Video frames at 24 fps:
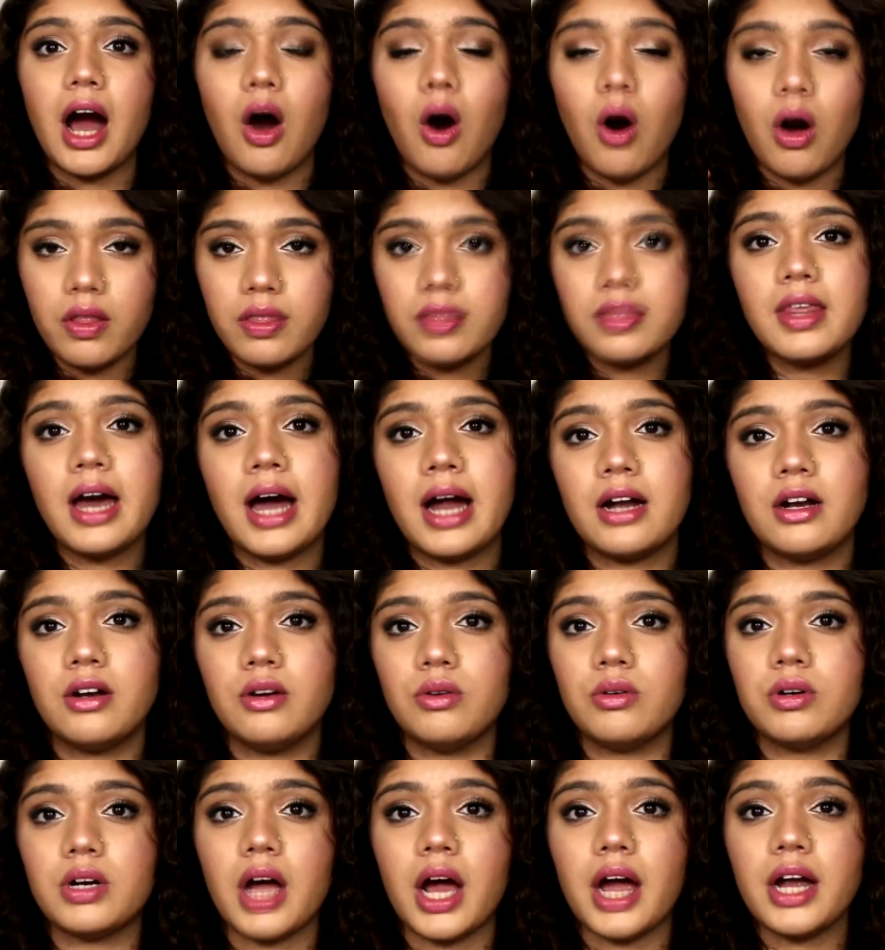On that
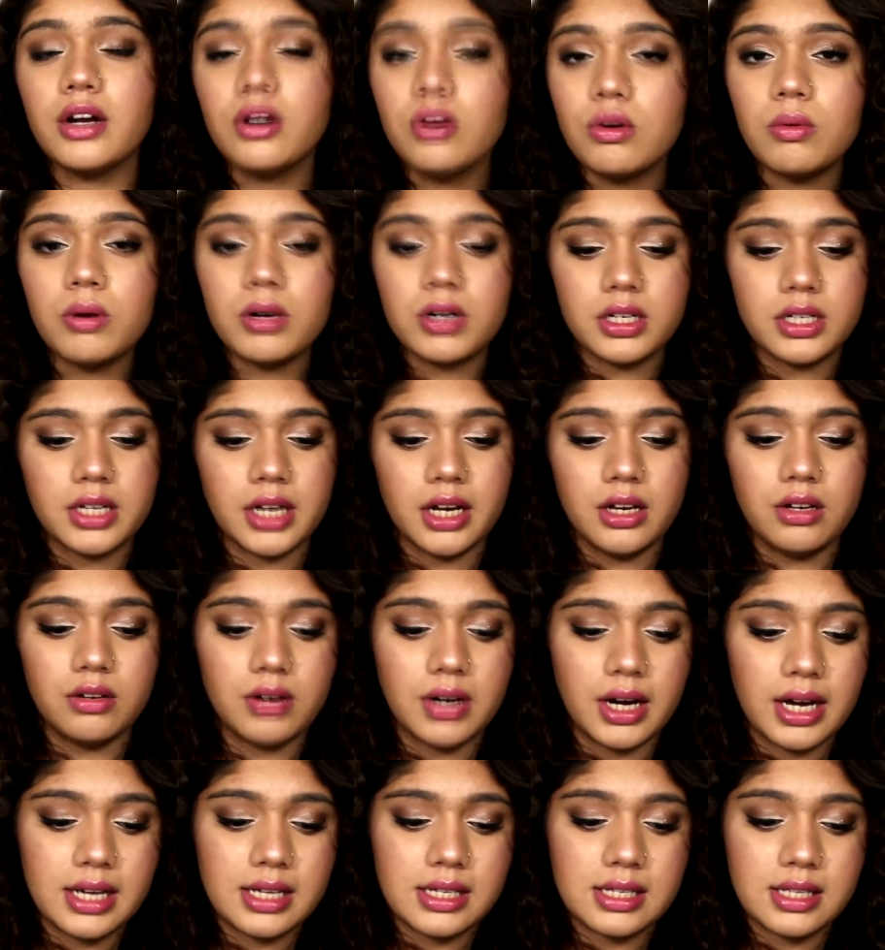note, I do want to tell you
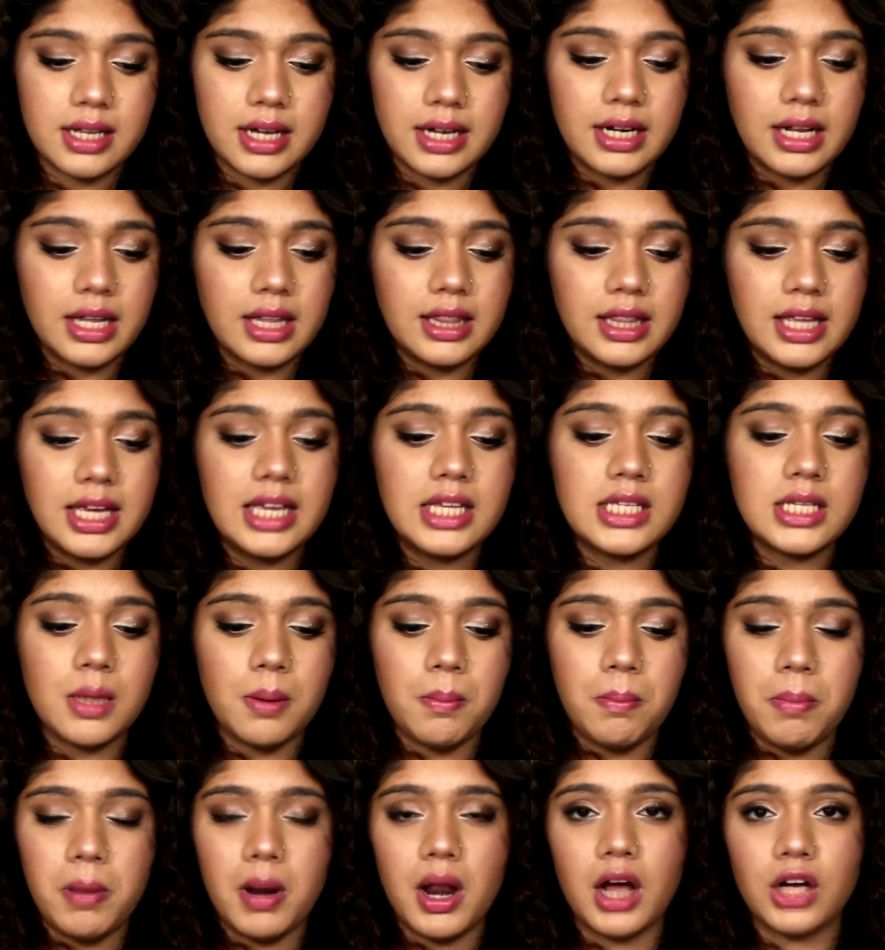guys that these
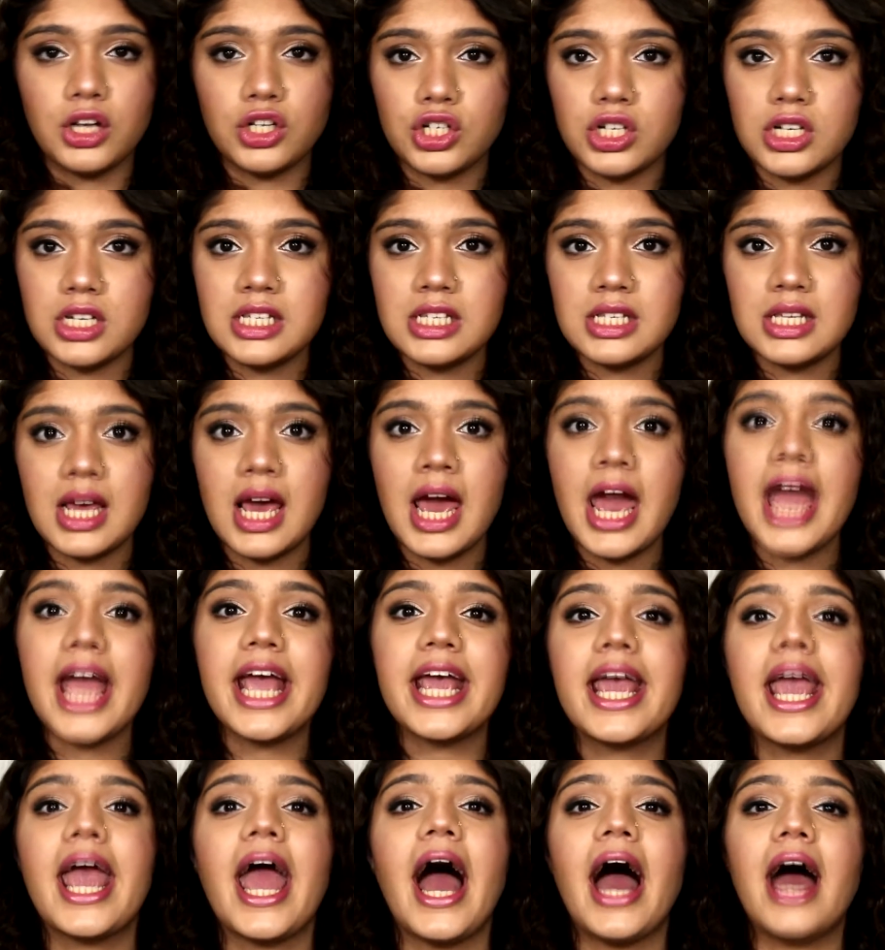blushes
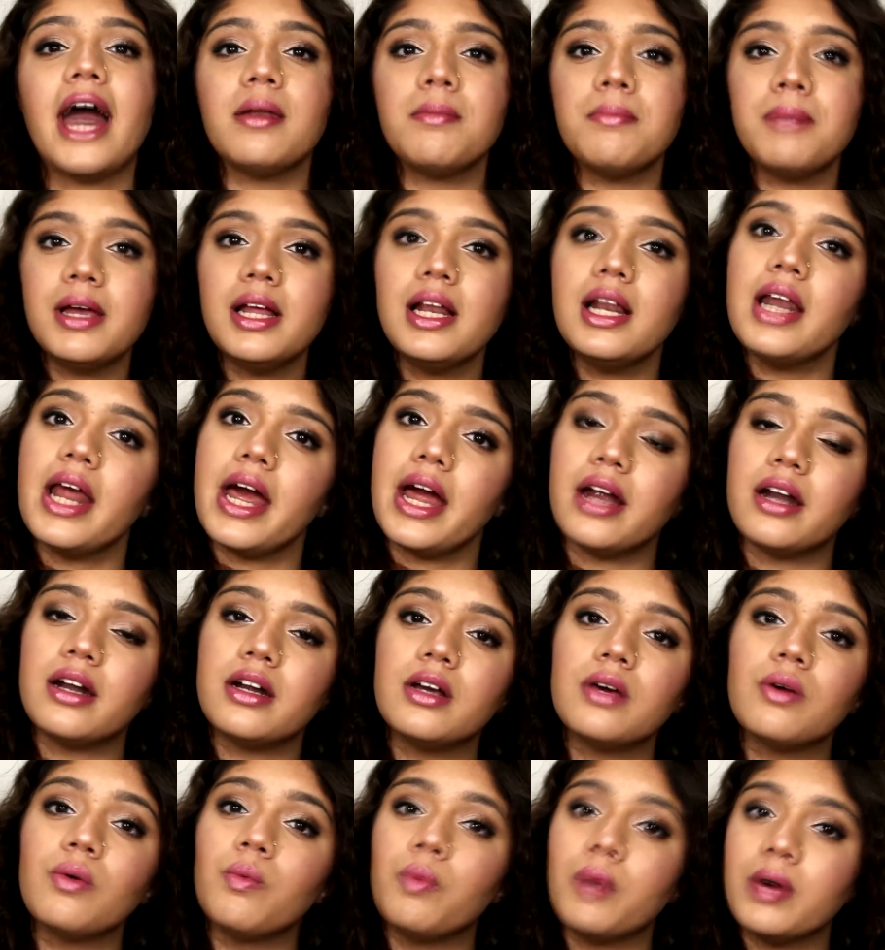can be
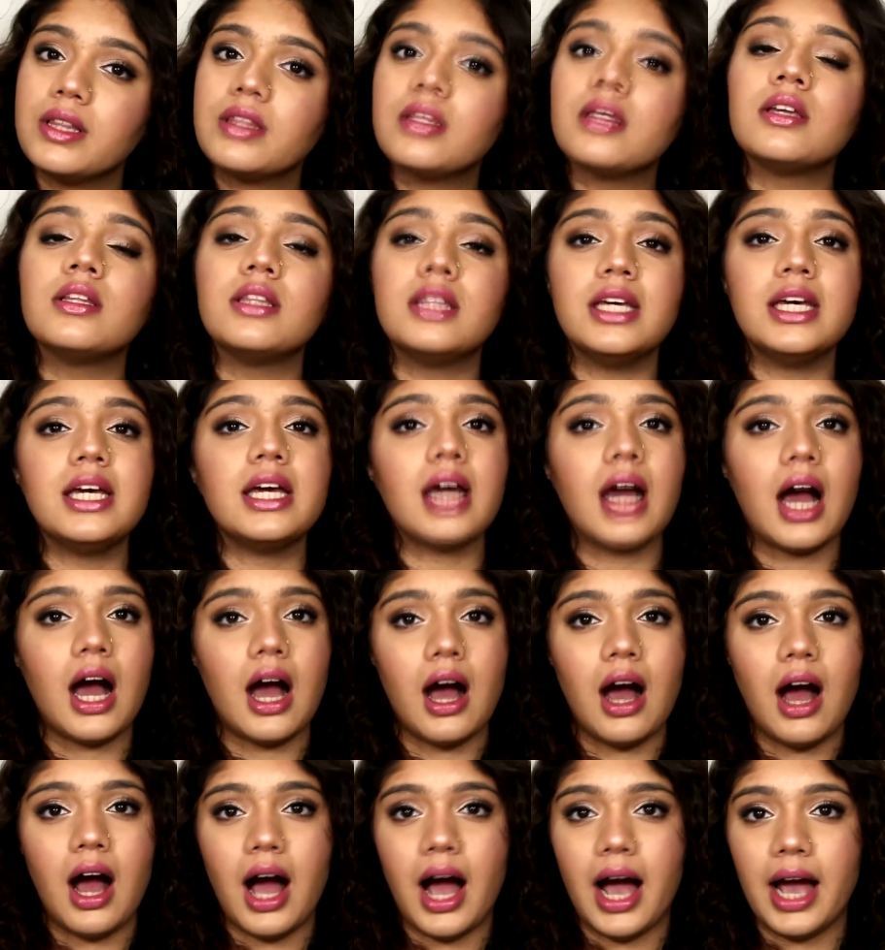layered with the
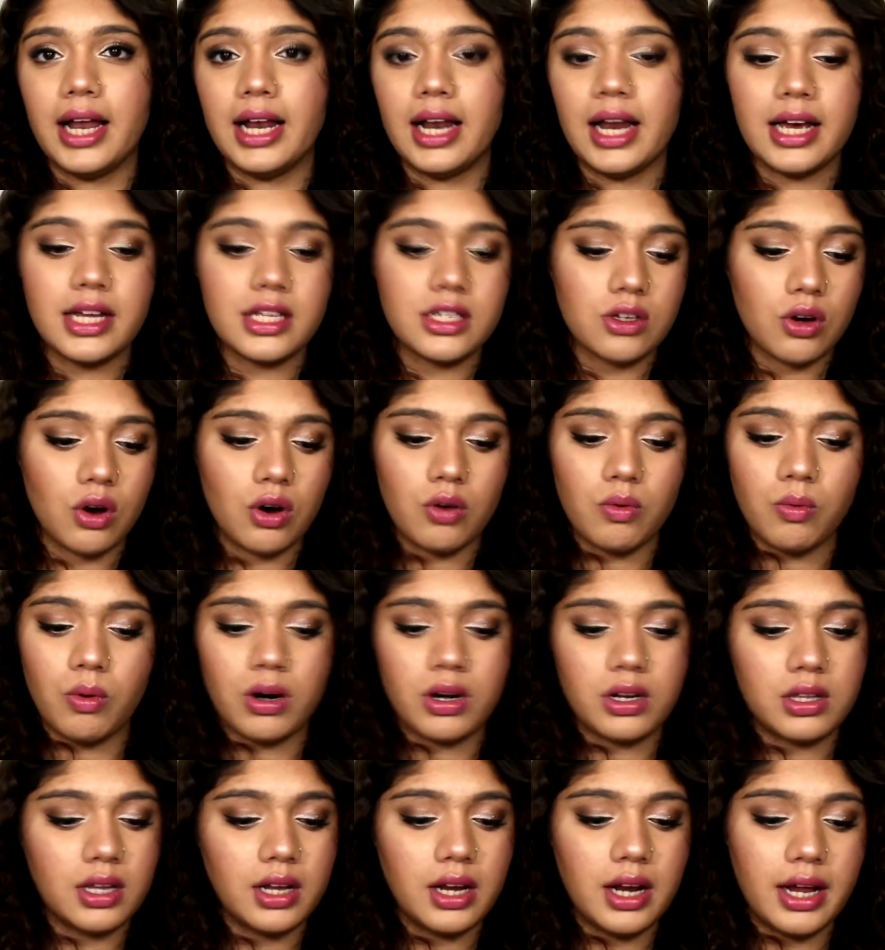highlights, or
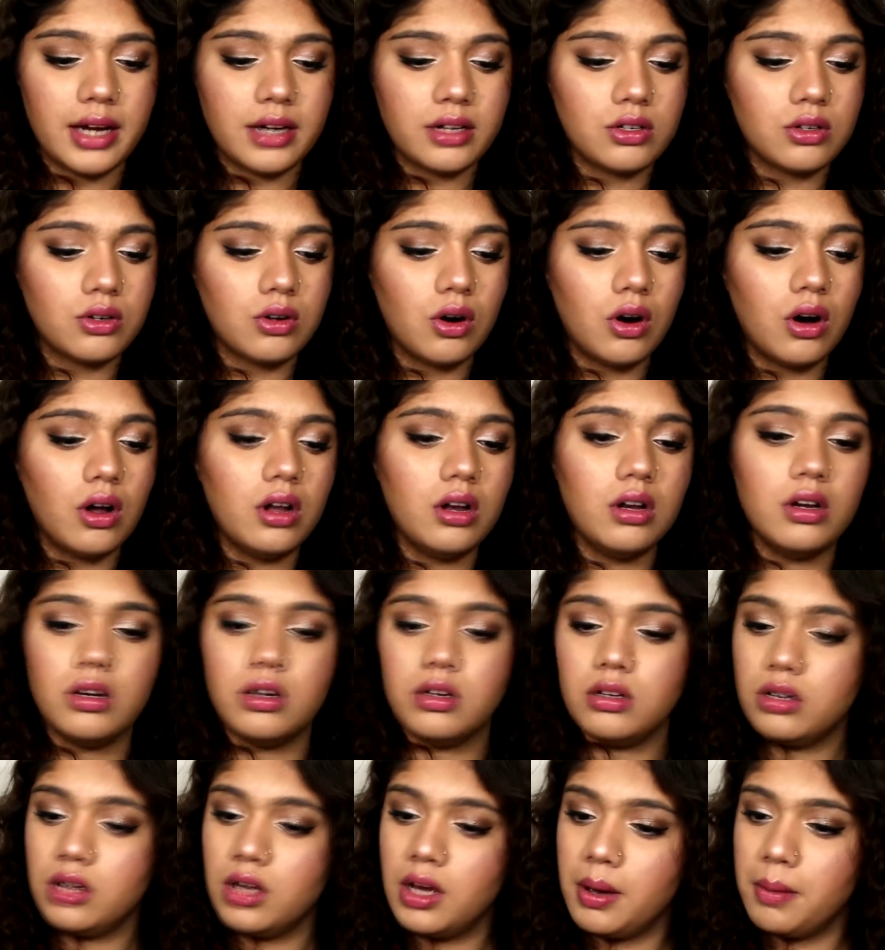what they like to
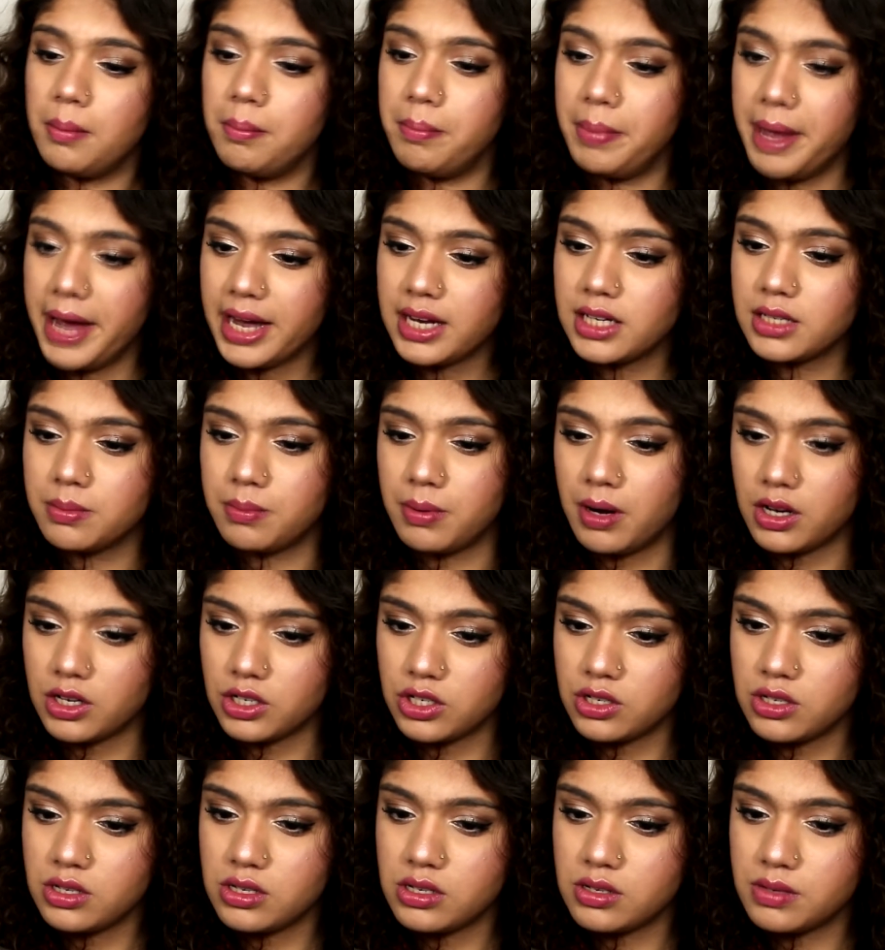call baked
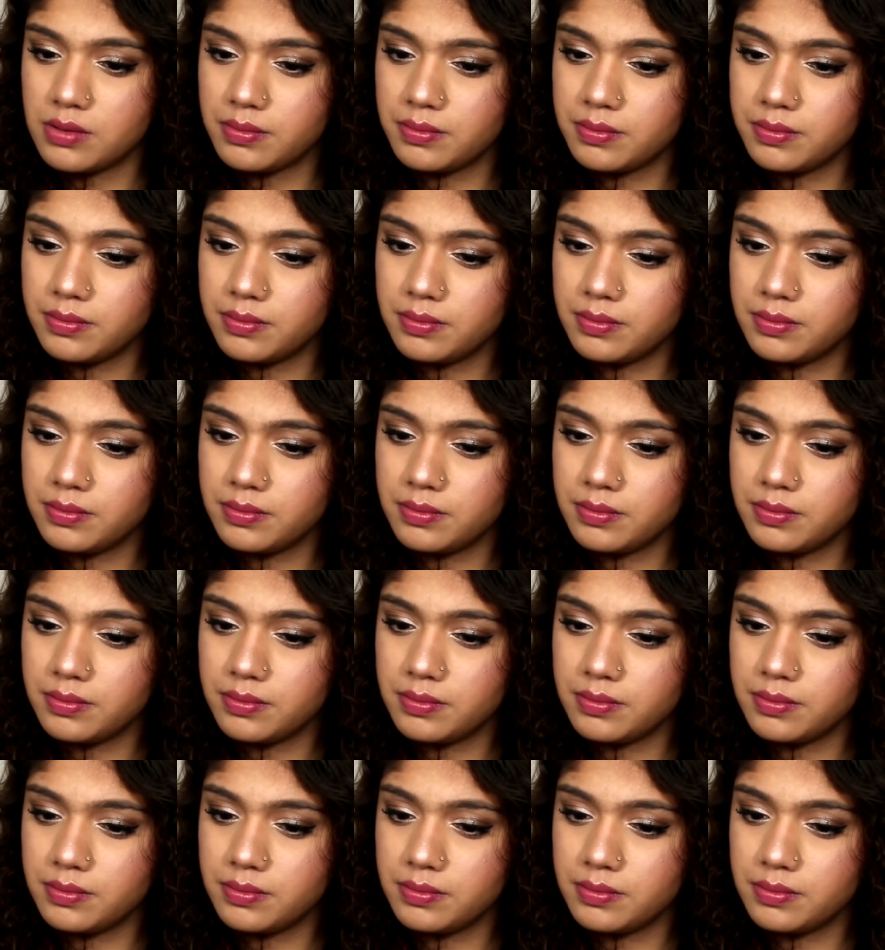blushes.